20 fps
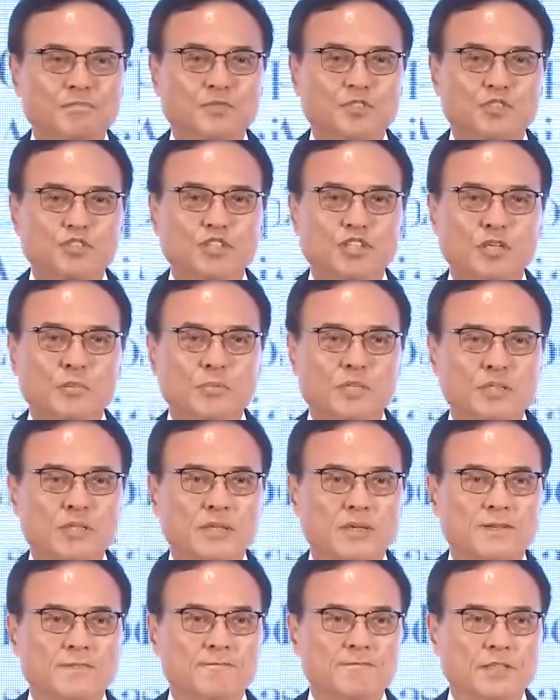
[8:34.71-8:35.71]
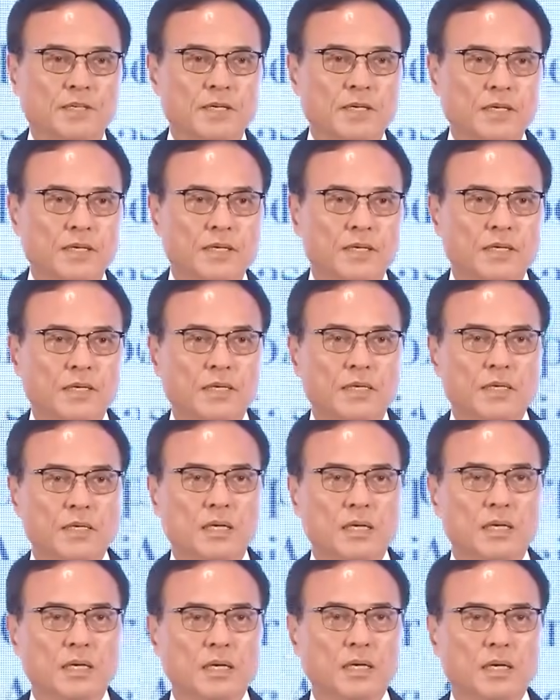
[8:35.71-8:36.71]
chairman of
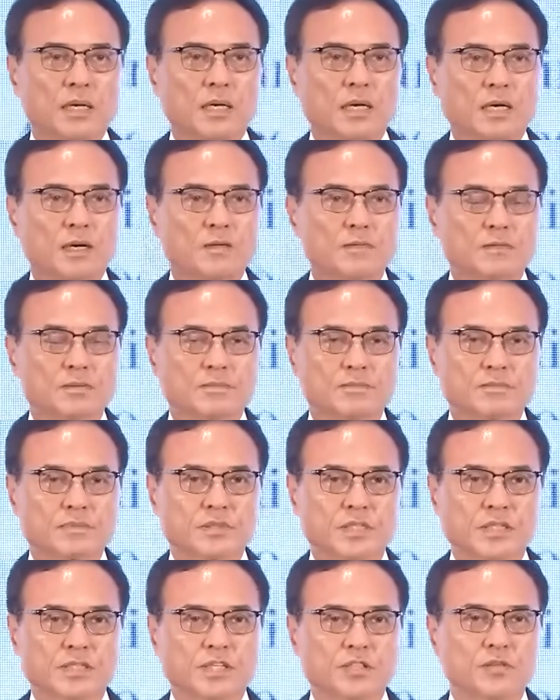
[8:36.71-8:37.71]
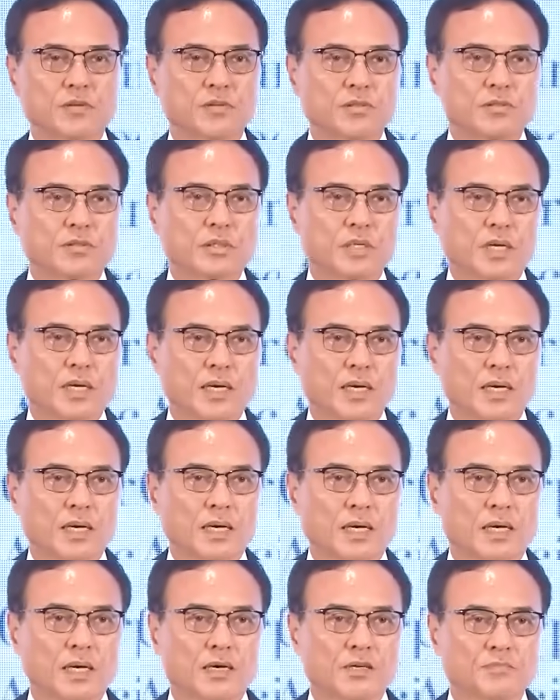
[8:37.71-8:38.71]
Keizai Doyukai,
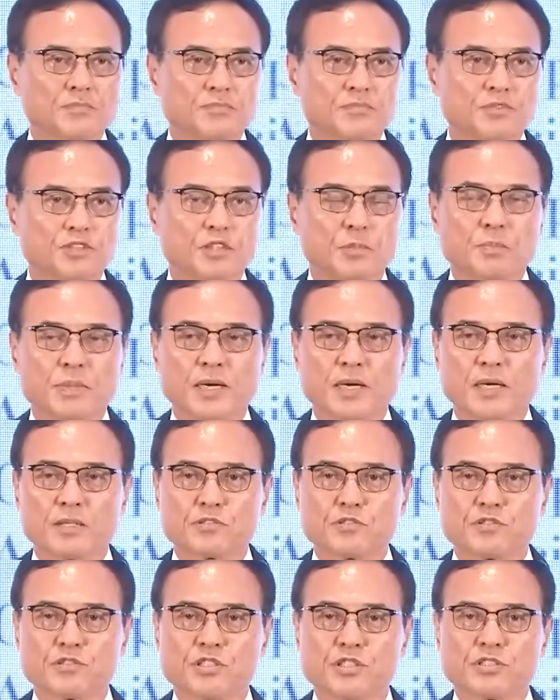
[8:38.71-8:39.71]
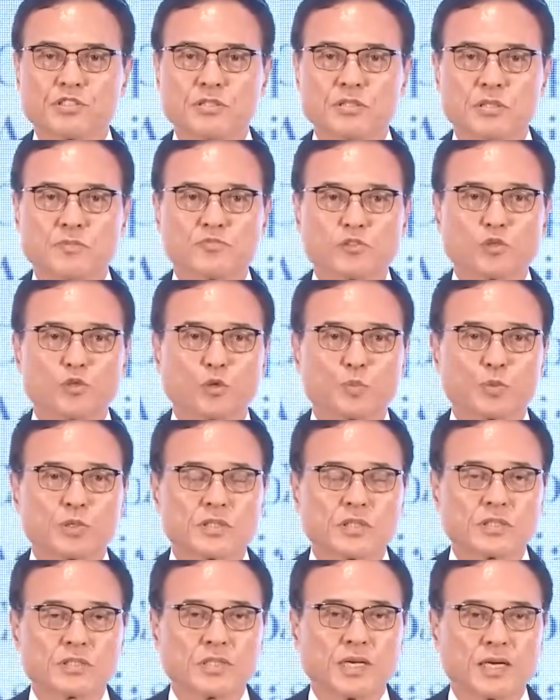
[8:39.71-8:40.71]
Japan Association of Corporate
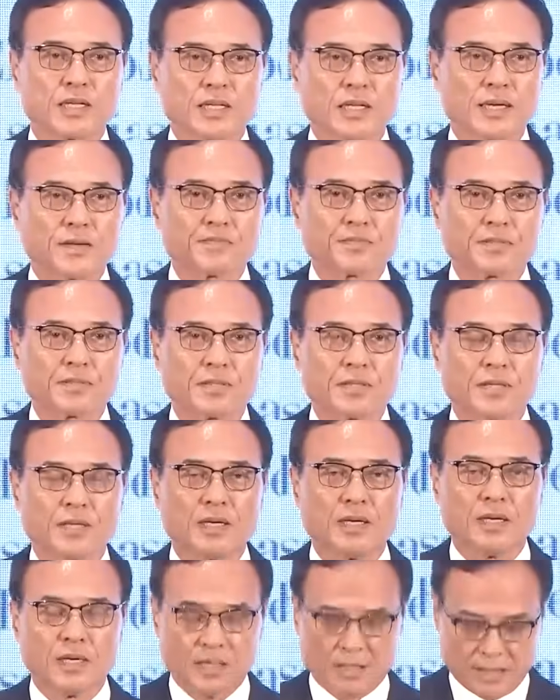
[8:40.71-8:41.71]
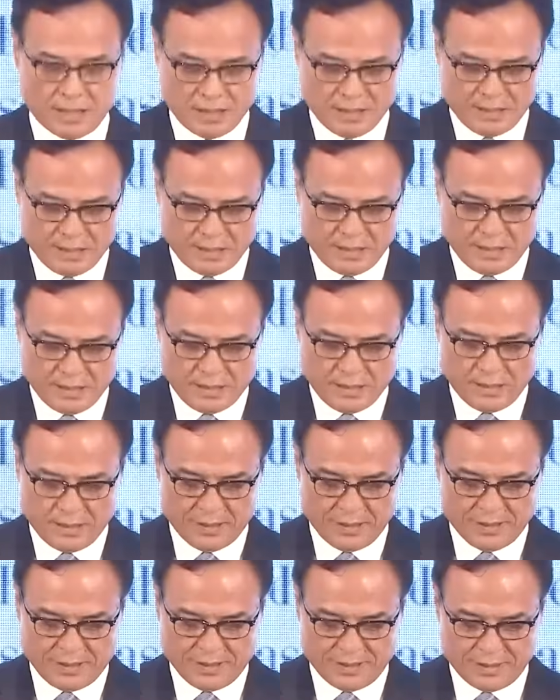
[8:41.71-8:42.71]
Executives.
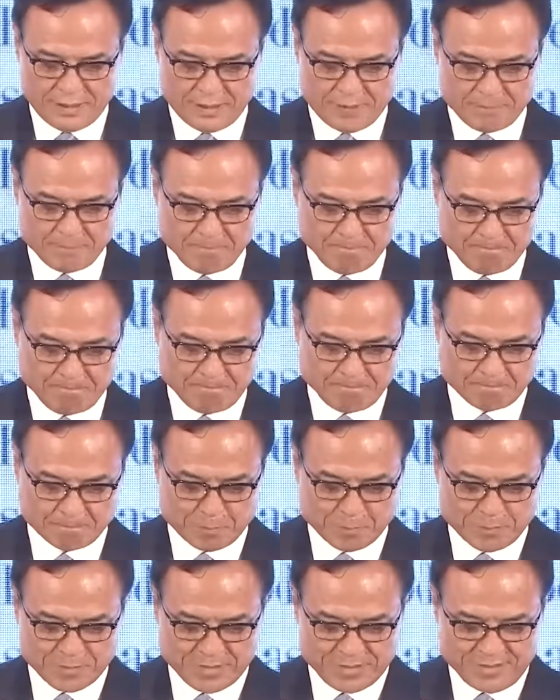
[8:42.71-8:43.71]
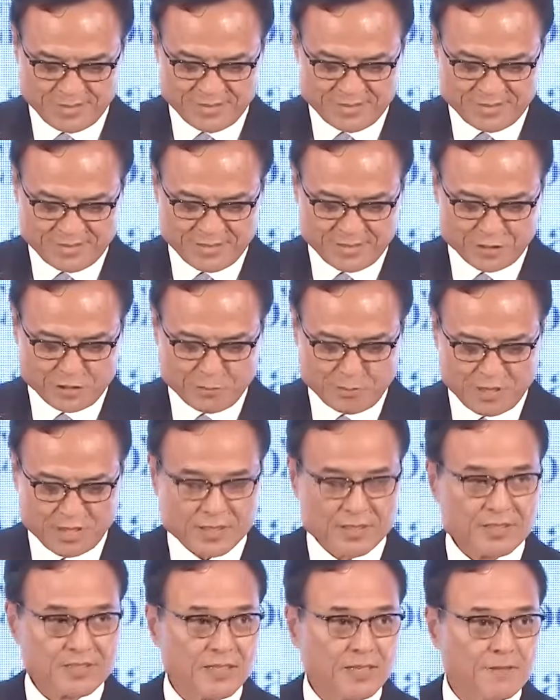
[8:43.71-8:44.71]
Thank you,
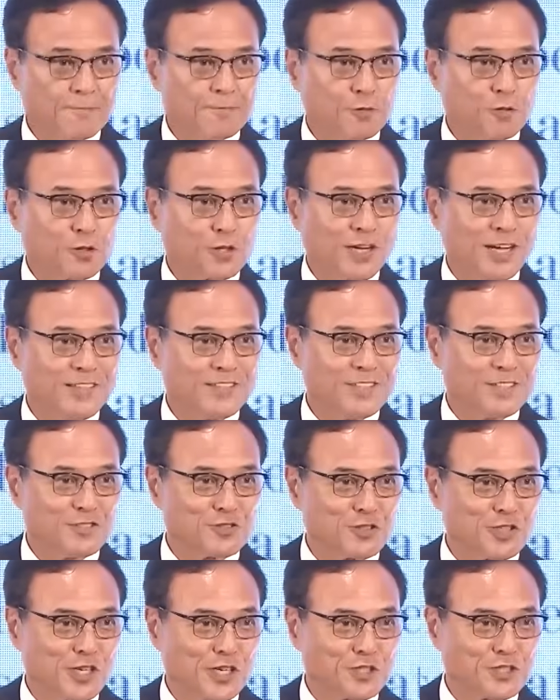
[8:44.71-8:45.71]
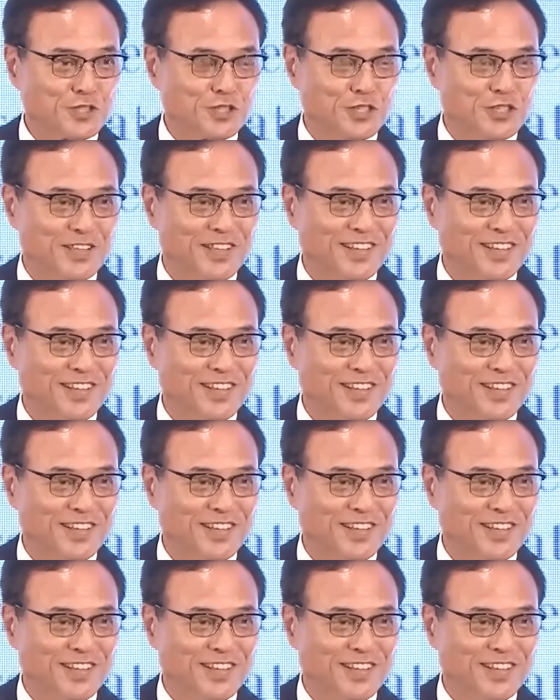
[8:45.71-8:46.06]
Maeda-san, for kind introduction.